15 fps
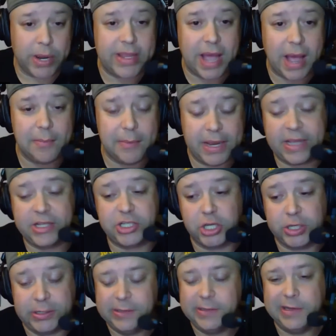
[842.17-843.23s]

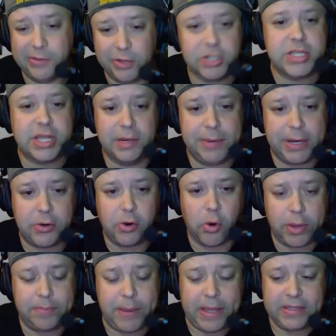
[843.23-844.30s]
combination, there's going to be
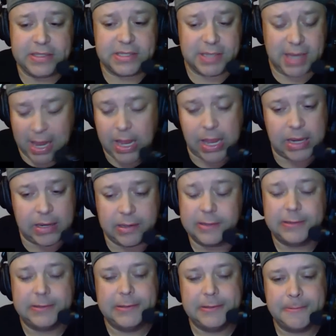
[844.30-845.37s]
growing pains. And
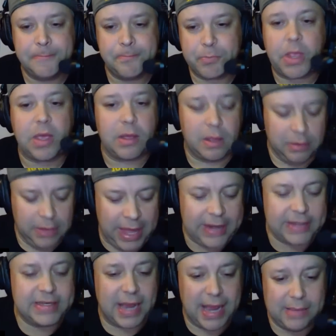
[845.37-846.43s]
a lot
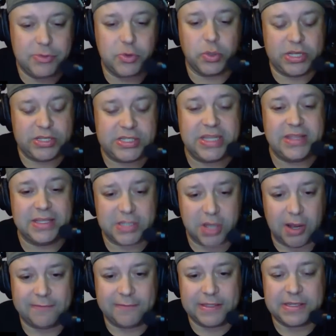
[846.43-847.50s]
of times when you see this
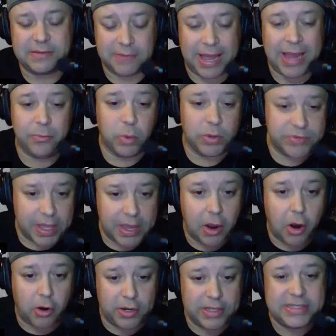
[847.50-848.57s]
offensive line, what they
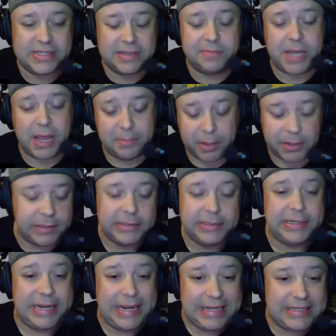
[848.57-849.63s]
are in September,
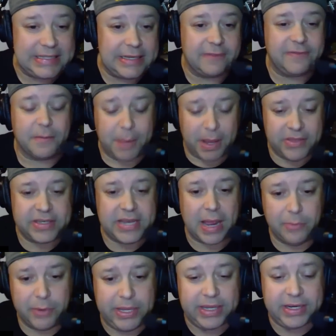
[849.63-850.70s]
it's different by the time
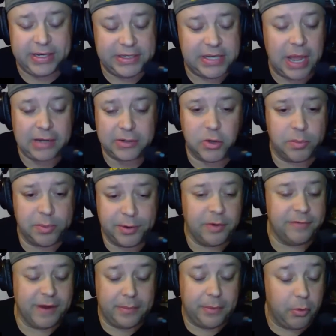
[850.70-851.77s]
we get into October,
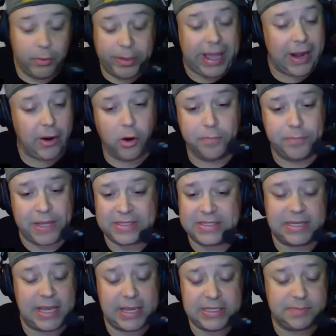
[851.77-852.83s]
November. We got to hope that's
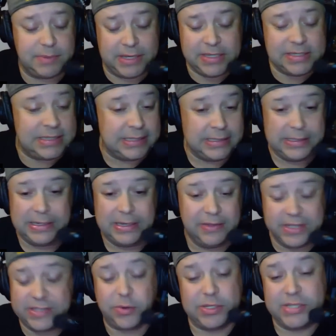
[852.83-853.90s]
the case because
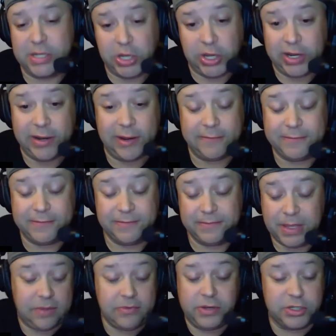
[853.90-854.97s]
this wasn't good enough.
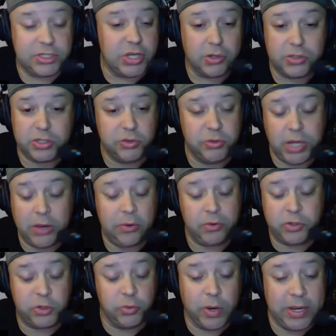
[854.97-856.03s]
There's no two
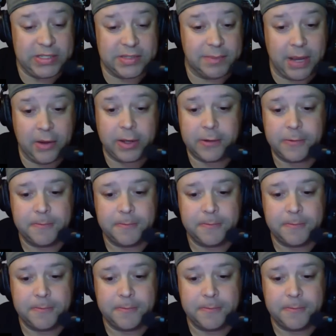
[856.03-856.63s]
ways about it.